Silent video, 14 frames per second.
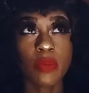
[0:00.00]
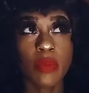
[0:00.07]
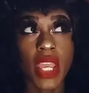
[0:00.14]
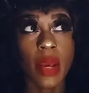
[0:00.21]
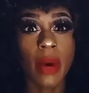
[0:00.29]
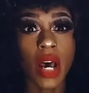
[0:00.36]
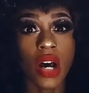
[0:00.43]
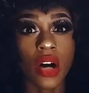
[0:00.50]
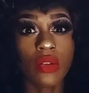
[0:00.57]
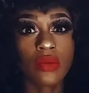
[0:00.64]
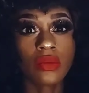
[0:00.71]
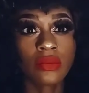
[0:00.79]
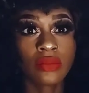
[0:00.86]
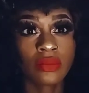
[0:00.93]
how many
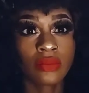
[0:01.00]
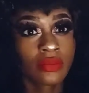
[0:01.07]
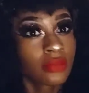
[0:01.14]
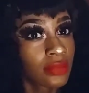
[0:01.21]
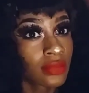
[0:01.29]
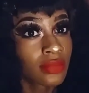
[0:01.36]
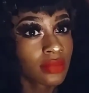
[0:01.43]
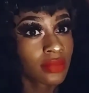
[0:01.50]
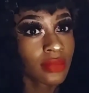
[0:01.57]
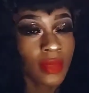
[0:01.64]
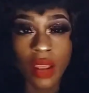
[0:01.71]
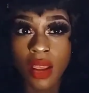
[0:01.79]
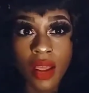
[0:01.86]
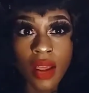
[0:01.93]
hours? Like fucking 4
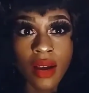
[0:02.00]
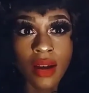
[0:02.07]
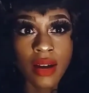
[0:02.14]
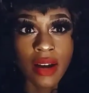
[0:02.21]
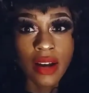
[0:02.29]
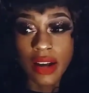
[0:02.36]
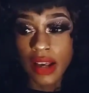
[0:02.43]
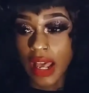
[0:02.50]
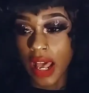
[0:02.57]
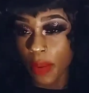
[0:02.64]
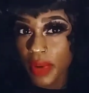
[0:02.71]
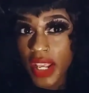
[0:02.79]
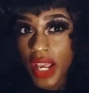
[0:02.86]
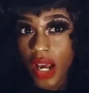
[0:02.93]
hours to do this.
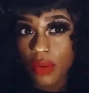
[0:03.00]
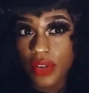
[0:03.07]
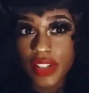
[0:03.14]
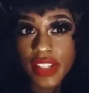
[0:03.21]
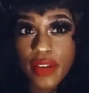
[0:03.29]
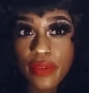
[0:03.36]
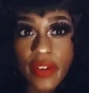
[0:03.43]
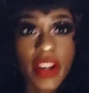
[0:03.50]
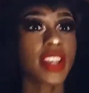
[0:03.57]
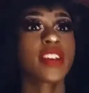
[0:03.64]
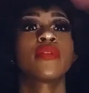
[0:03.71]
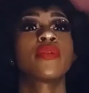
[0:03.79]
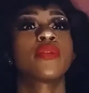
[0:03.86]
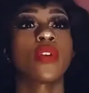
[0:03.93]
Just
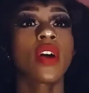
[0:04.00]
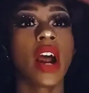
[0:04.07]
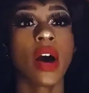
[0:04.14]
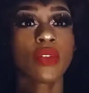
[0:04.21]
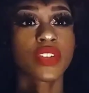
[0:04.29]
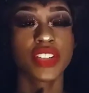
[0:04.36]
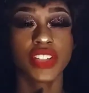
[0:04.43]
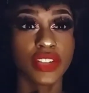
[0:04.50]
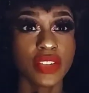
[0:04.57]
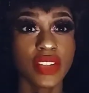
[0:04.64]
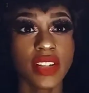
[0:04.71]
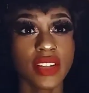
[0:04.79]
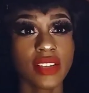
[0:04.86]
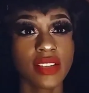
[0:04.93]
stopping the pausing of the
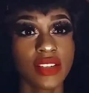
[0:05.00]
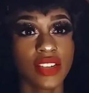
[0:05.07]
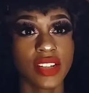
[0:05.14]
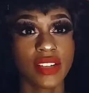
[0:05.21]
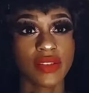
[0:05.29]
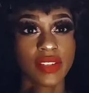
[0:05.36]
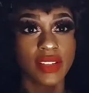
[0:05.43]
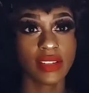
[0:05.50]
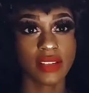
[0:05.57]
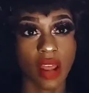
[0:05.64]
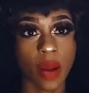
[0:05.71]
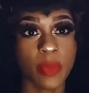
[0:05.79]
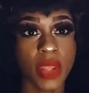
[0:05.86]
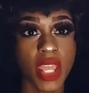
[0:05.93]
video to do
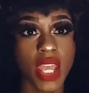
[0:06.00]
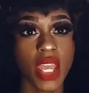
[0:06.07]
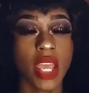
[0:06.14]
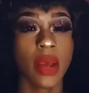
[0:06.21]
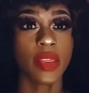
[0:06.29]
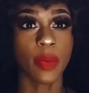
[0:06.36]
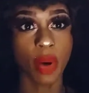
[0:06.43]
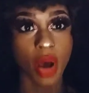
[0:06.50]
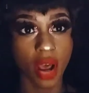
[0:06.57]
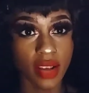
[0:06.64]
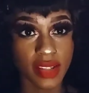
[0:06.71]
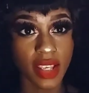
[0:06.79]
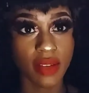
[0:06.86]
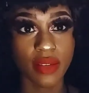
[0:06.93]
stuff, and then
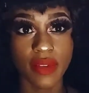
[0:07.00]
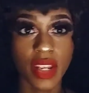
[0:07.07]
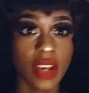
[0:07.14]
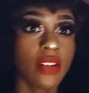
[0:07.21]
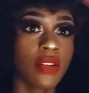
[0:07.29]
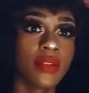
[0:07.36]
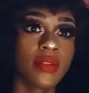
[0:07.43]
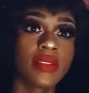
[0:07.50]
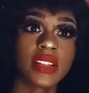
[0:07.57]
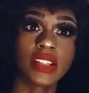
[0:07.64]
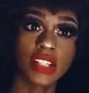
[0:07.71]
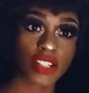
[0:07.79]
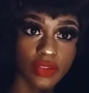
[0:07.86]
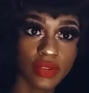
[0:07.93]
just so many things going
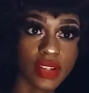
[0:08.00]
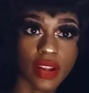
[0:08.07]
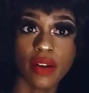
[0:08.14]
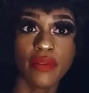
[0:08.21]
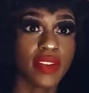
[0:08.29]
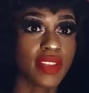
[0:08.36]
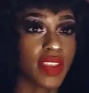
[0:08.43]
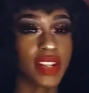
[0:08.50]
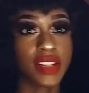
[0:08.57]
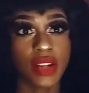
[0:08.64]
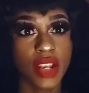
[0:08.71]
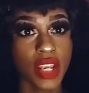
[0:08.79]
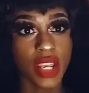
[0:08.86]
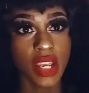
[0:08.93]
on, and so it
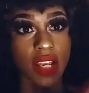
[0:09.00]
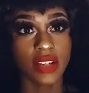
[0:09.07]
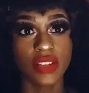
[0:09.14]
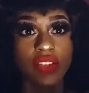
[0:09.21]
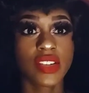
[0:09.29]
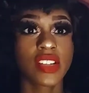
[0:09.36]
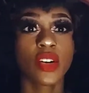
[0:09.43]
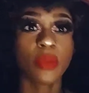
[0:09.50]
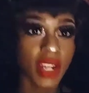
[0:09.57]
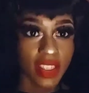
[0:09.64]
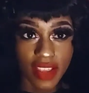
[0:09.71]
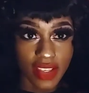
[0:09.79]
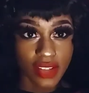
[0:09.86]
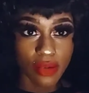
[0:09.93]
took me 4 hours to
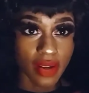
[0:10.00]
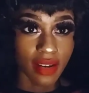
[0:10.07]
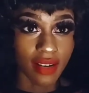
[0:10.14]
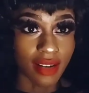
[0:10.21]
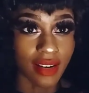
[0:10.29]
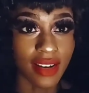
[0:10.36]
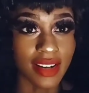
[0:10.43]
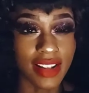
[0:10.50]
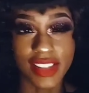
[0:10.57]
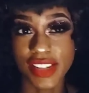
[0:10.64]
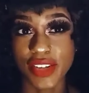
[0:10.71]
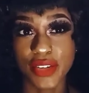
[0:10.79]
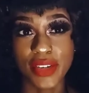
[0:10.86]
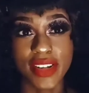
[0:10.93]
do this just
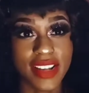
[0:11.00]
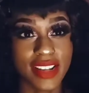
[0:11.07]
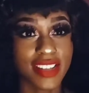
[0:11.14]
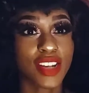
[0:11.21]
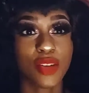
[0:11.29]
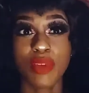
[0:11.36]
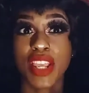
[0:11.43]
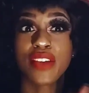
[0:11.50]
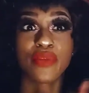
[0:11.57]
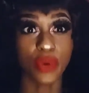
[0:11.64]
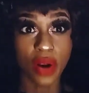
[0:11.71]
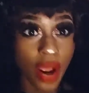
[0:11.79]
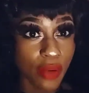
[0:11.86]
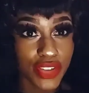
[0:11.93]
because I've been so
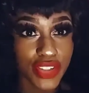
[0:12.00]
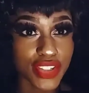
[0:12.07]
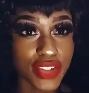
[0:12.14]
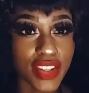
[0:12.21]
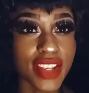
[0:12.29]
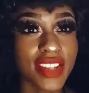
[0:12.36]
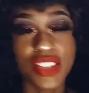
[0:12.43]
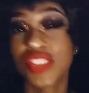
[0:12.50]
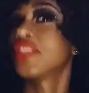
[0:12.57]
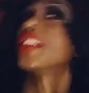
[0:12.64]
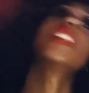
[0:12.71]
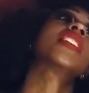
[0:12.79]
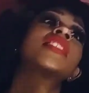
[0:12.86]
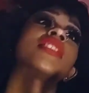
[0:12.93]
like everywhere right
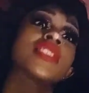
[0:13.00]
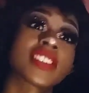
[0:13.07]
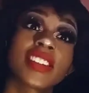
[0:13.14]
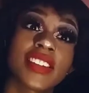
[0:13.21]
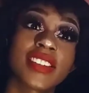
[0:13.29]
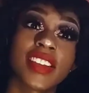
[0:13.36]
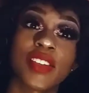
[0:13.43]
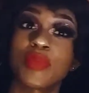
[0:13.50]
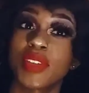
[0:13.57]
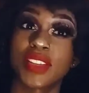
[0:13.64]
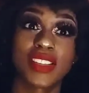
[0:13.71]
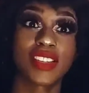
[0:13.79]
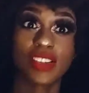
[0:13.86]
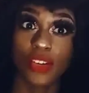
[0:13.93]
now today.
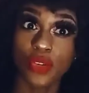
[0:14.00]
So